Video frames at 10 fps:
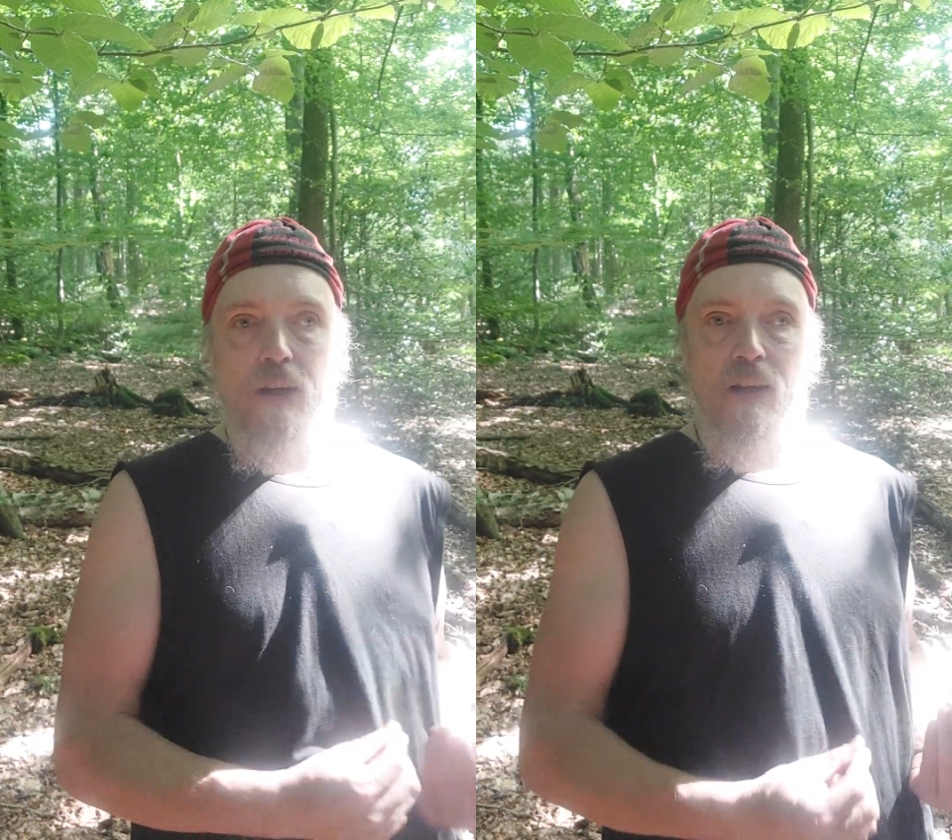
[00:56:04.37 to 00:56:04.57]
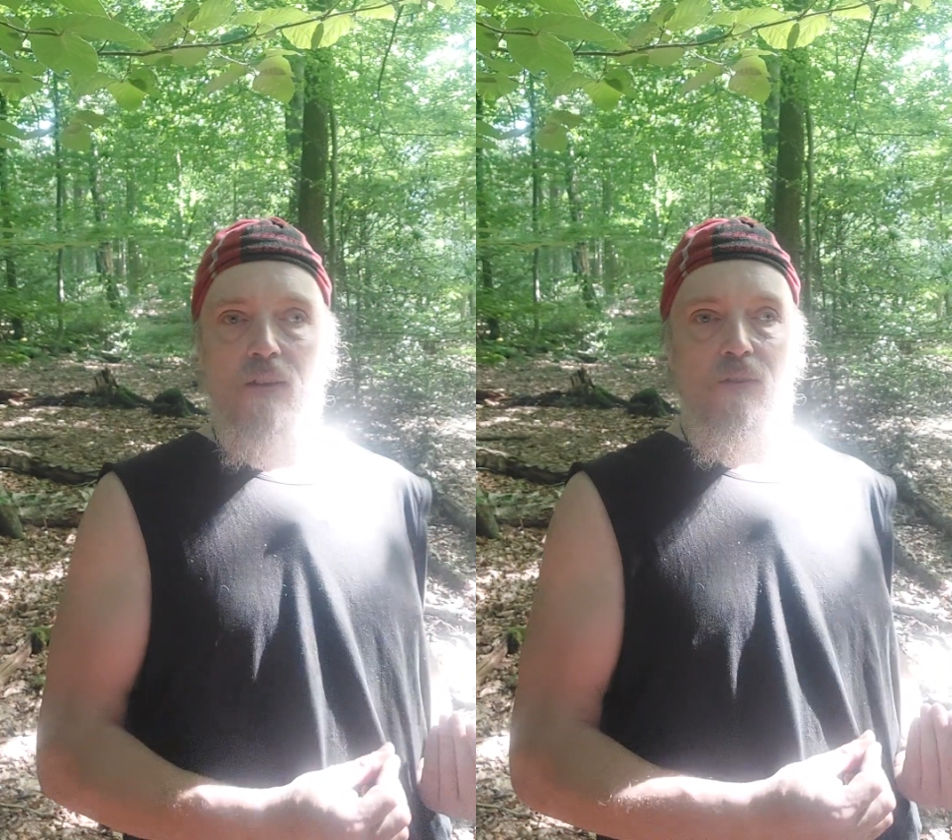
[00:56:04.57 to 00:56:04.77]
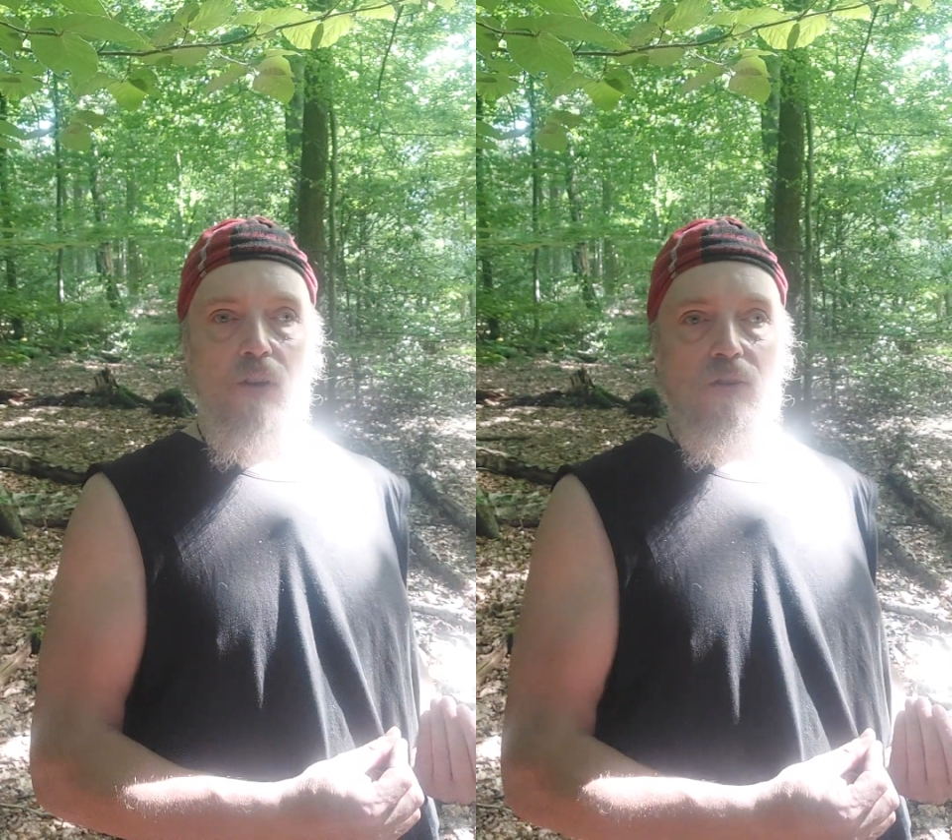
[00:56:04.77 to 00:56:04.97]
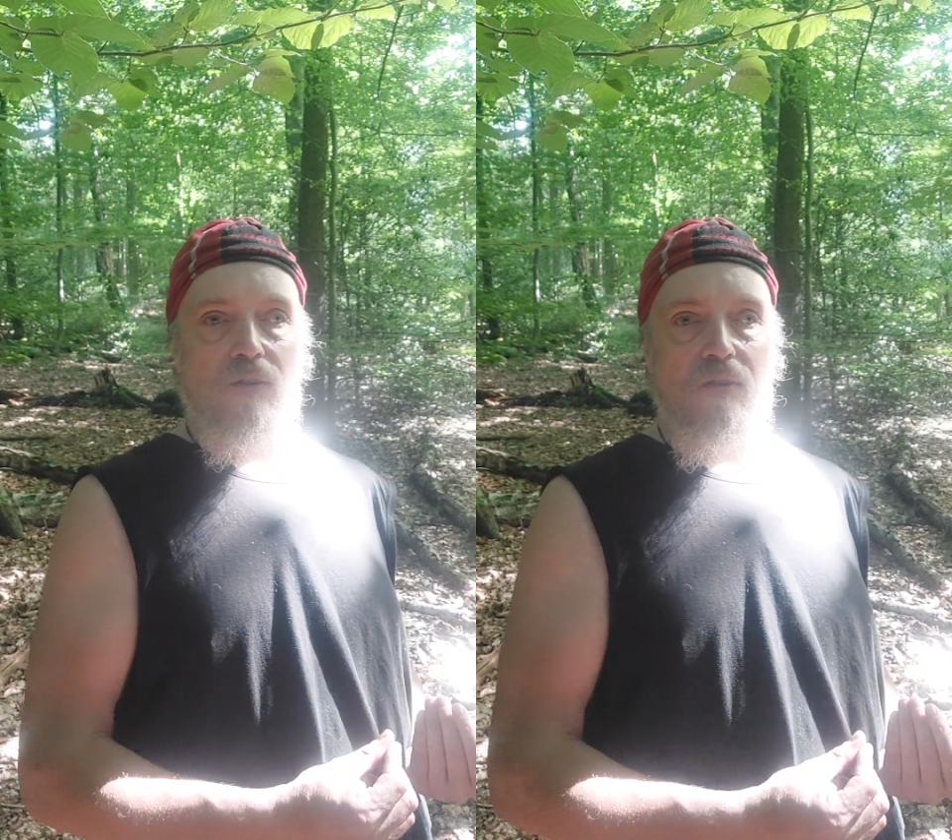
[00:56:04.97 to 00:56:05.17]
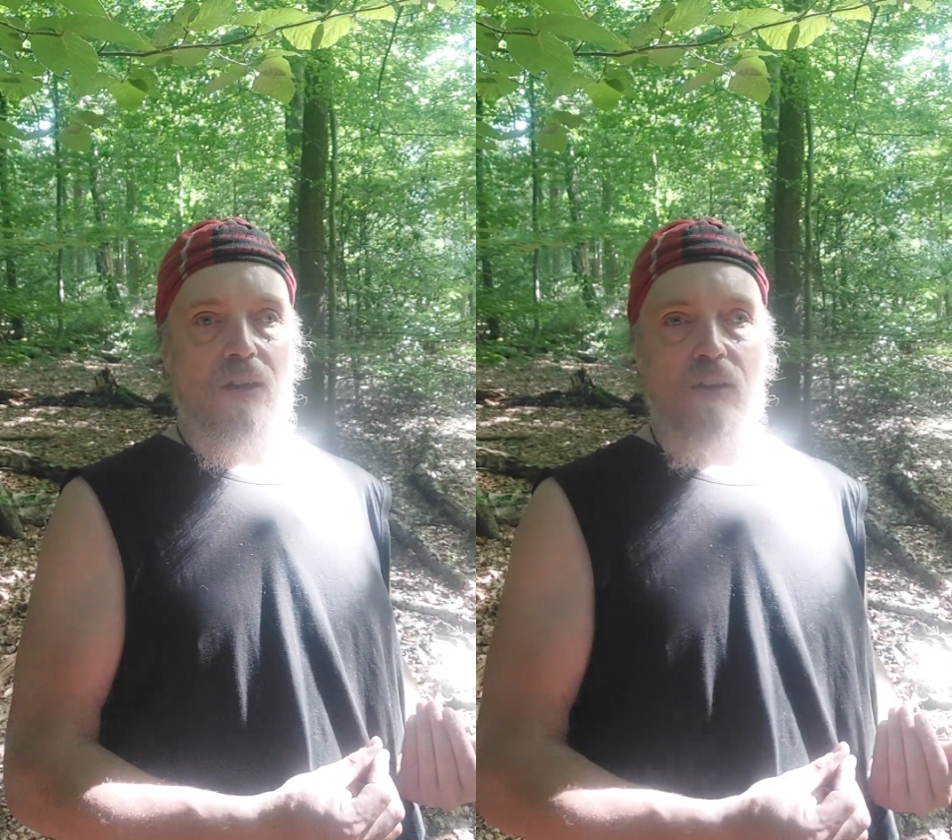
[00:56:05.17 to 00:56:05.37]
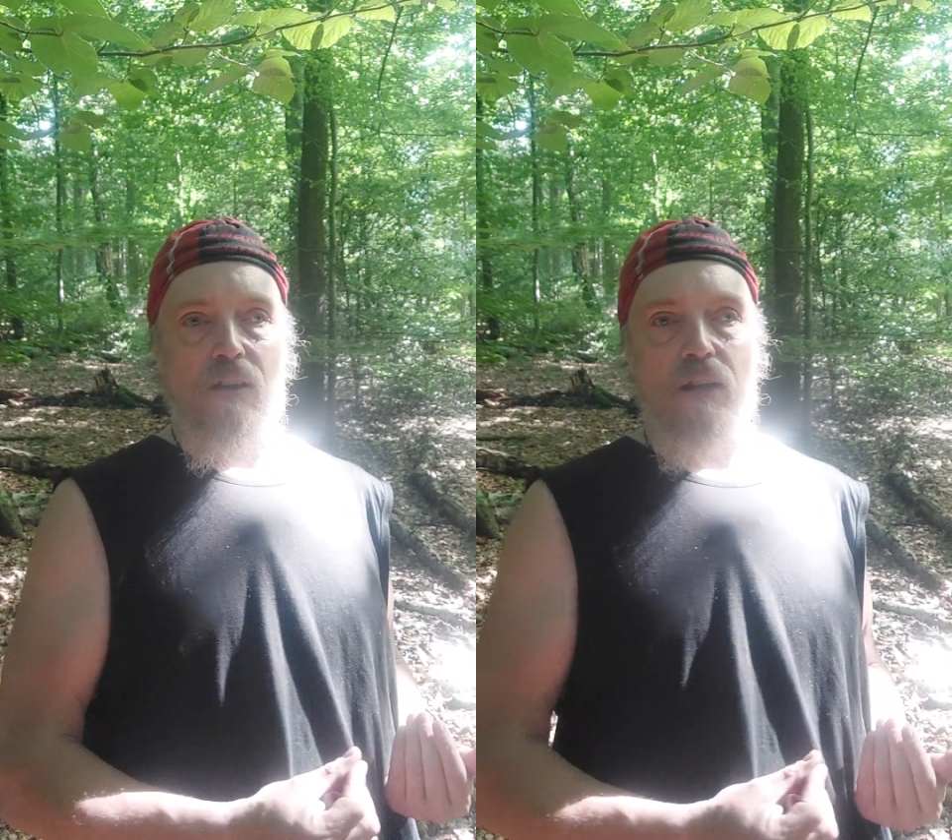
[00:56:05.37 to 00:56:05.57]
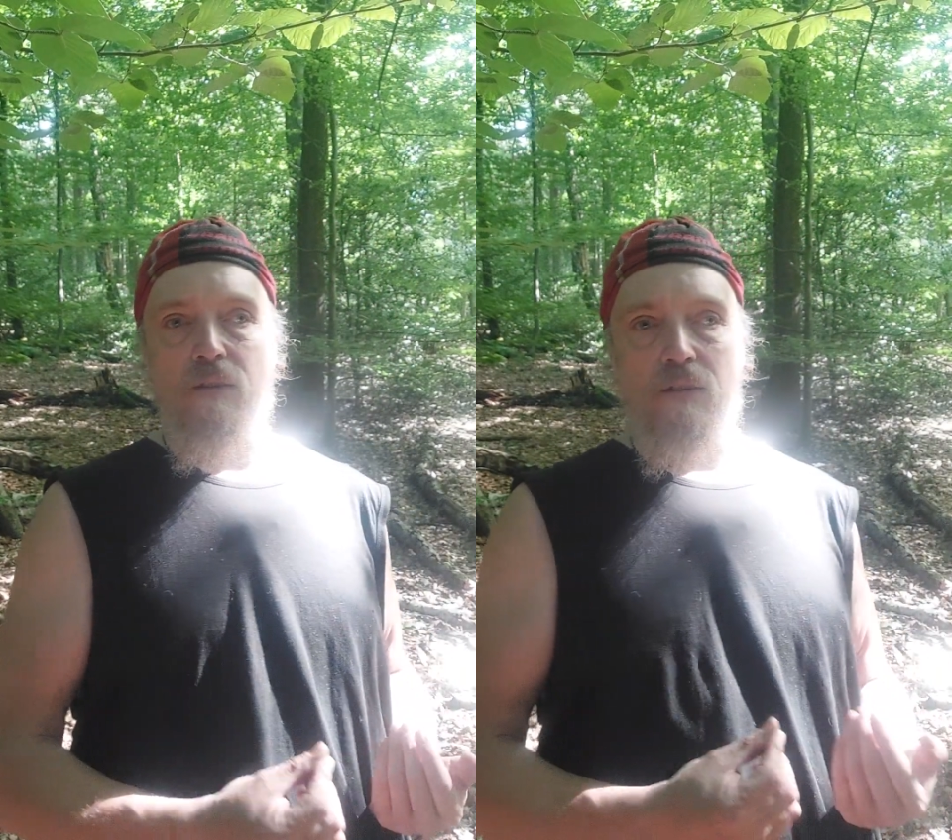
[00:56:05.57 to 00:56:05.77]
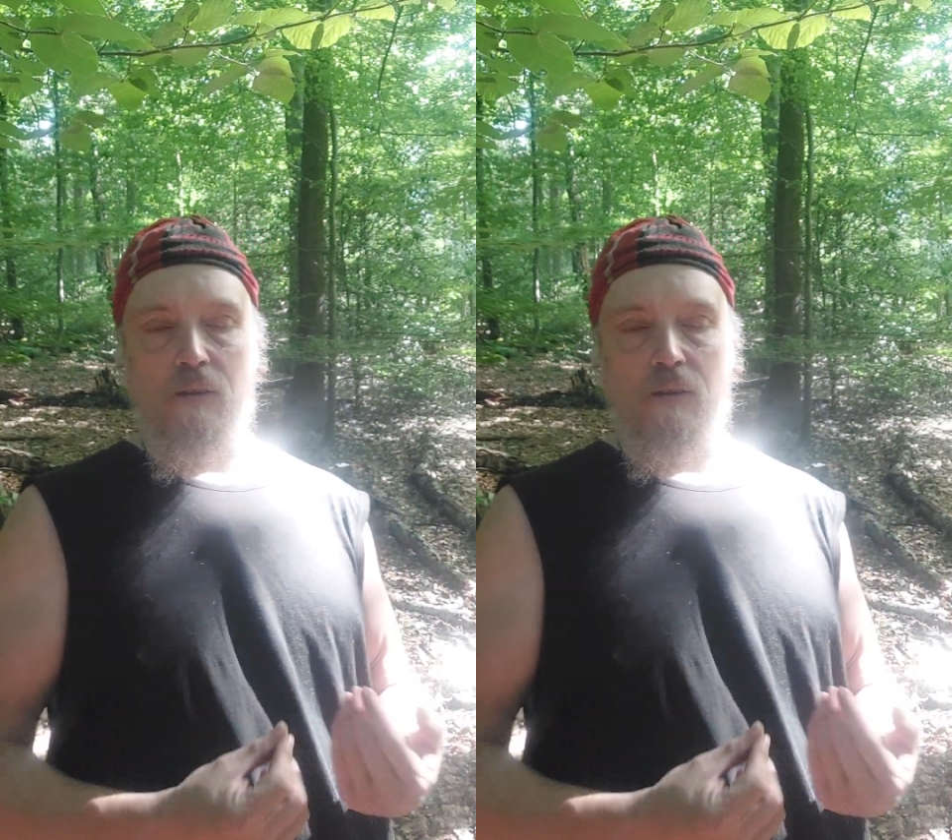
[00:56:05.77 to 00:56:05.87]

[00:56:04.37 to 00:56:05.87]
It's not that I